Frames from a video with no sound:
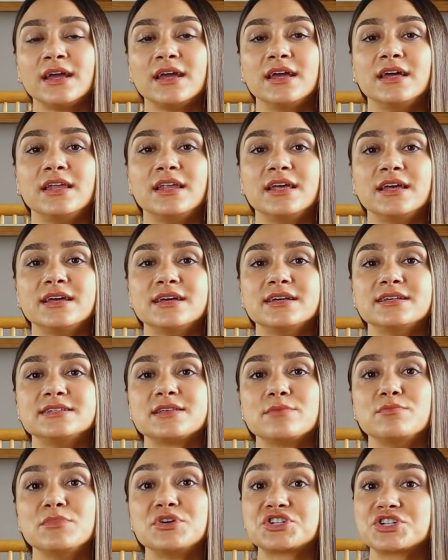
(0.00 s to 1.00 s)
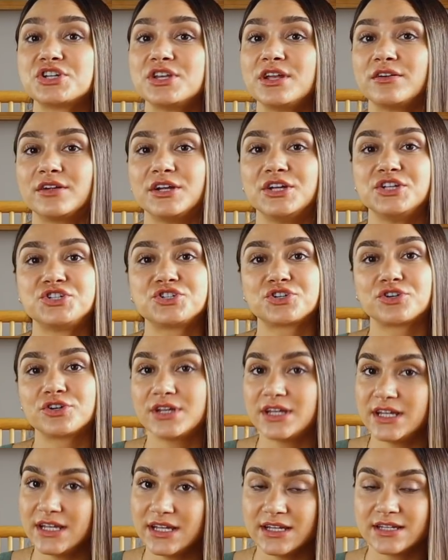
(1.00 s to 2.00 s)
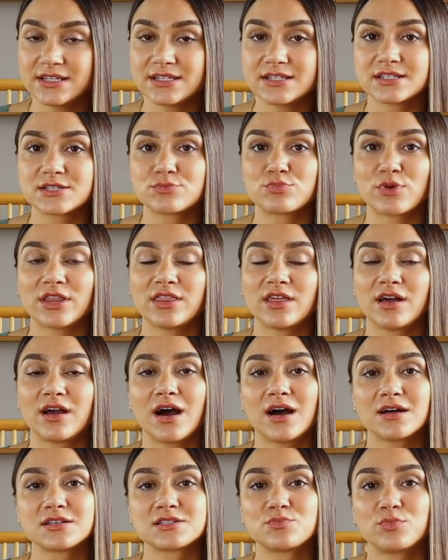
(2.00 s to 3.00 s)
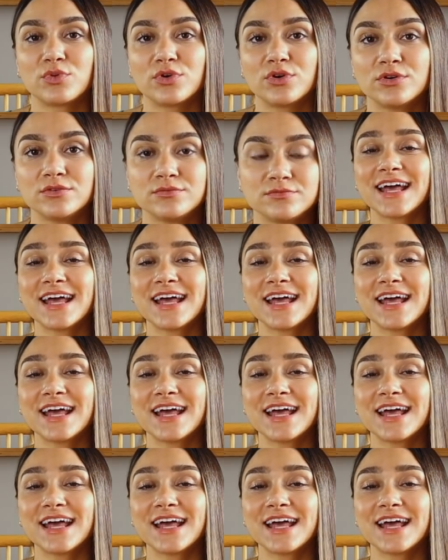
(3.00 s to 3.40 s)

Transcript: in his missionary journey to spread the gospel.